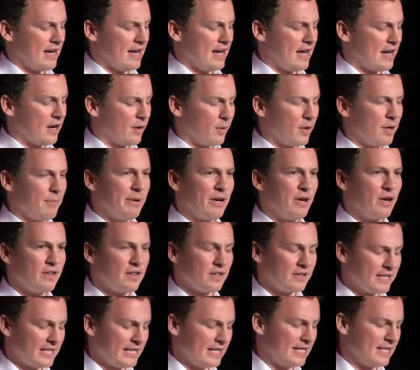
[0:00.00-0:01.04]
I don't want to bury the
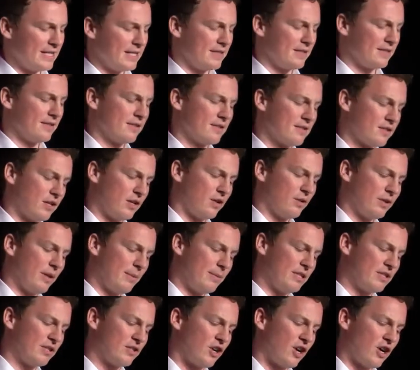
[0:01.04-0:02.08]
lead, so let
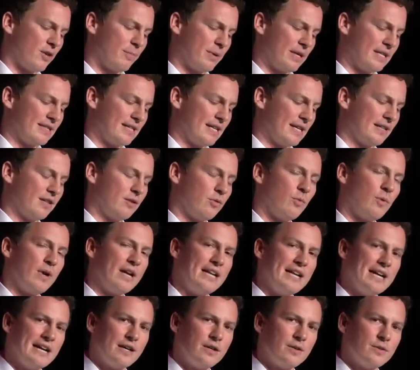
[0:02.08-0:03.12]
me start by saying the
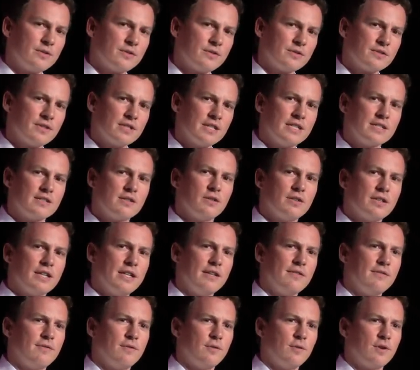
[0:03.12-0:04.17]
White House is
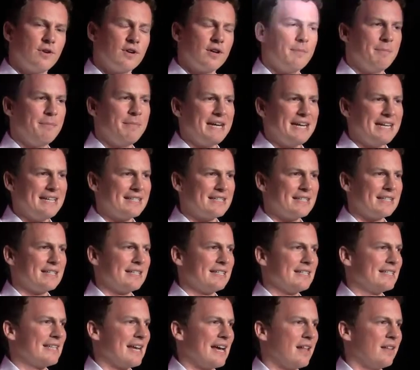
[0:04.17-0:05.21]
looking for
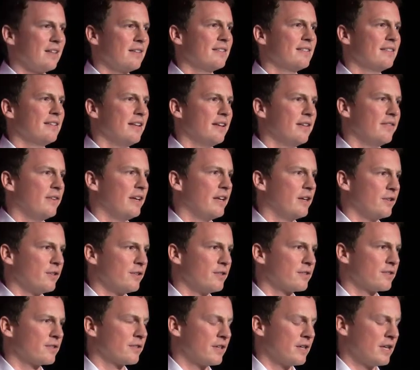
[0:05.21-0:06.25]
amazing, talented
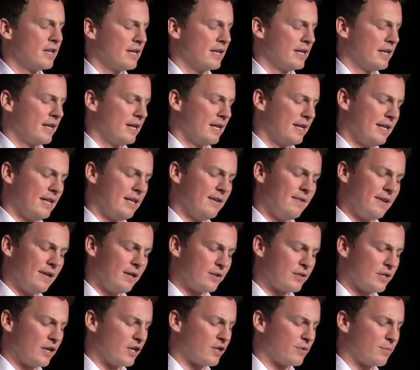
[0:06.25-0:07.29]
innovators and
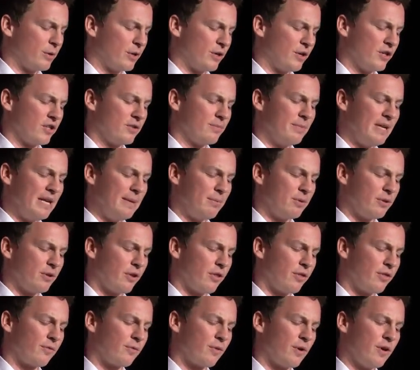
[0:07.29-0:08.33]
entrepreneurs, people to
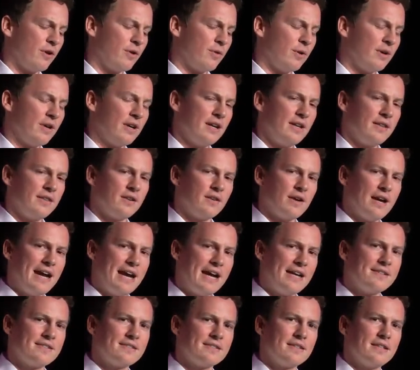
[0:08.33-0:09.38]
throw their
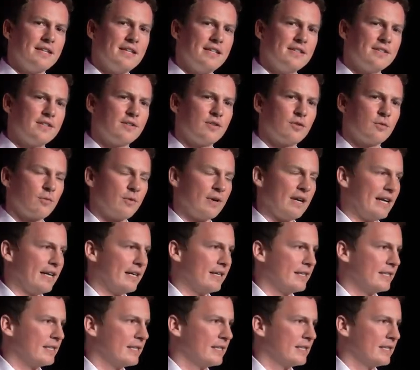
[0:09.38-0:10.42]
hats into the
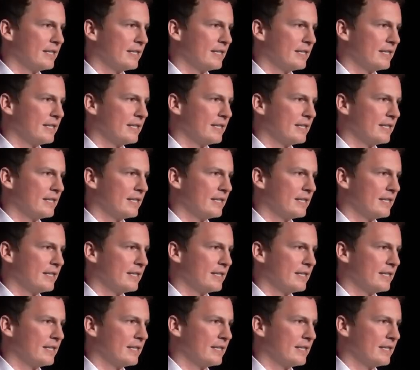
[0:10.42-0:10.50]
ring